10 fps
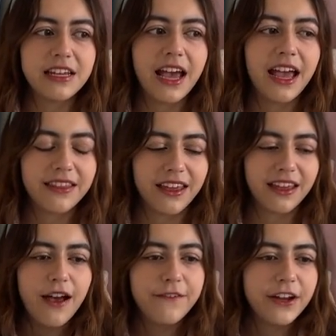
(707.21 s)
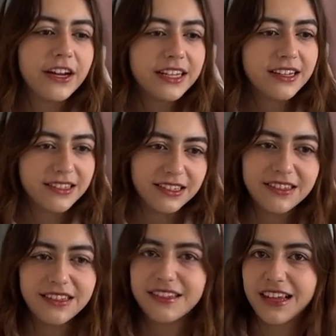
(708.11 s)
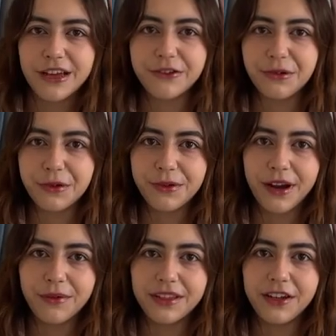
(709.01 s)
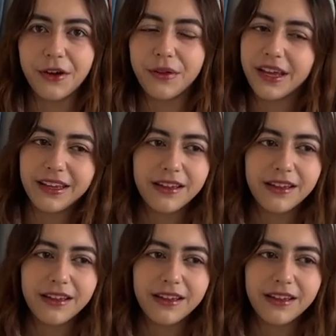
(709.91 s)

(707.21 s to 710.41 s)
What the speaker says: I had like a very consistent schedule where I would, you know, like